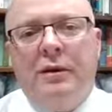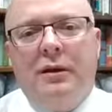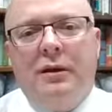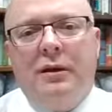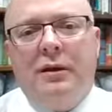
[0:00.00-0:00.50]

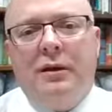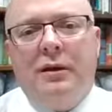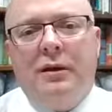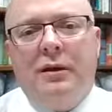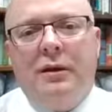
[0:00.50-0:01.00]

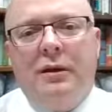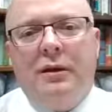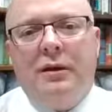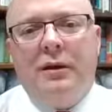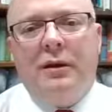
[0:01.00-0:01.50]

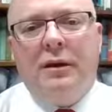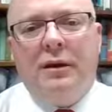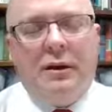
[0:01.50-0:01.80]
(silence)